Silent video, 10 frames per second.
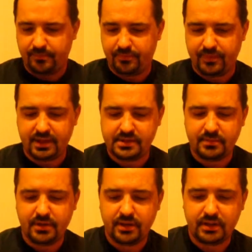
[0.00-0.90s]
And that's
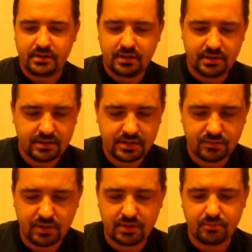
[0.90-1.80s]
about it.
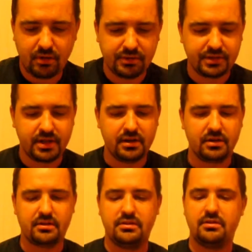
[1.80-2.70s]
Sweet malt
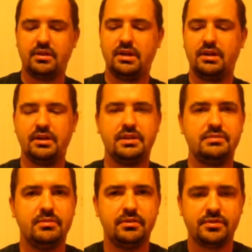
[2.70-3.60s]
character, a nice
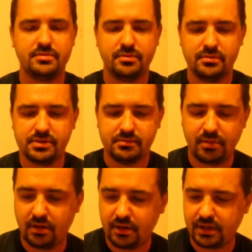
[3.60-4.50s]
bit of spruce and
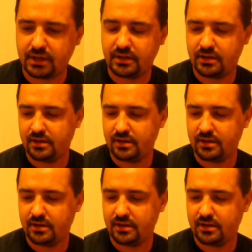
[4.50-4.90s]
pine.